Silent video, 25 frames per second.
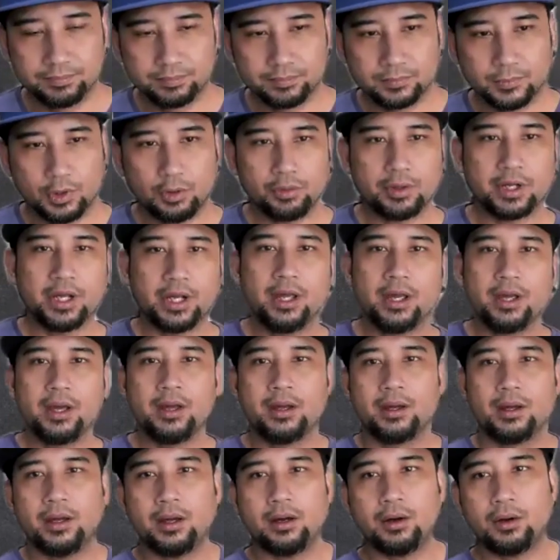Okay,
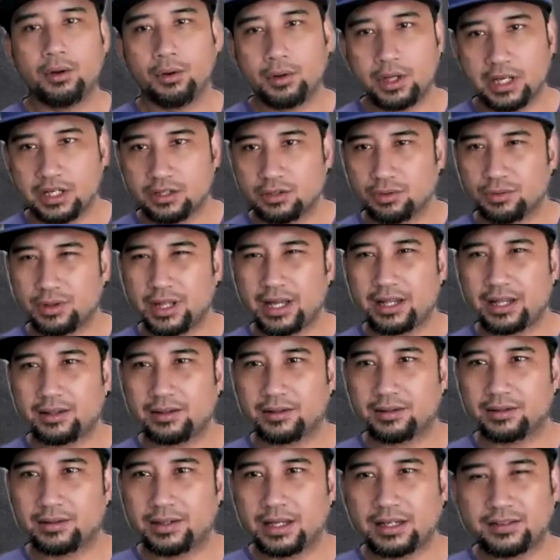so
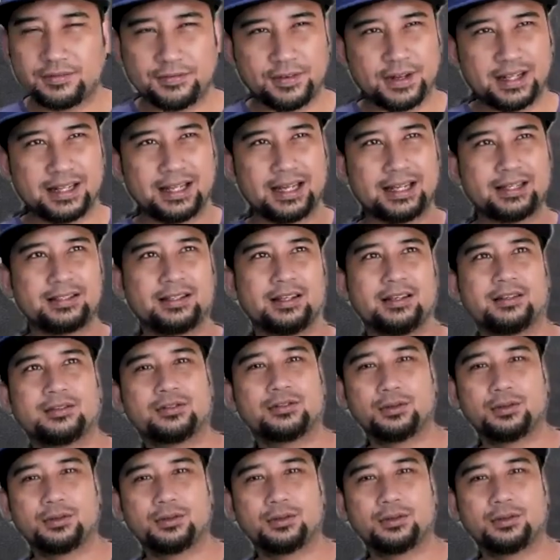that's fantastic.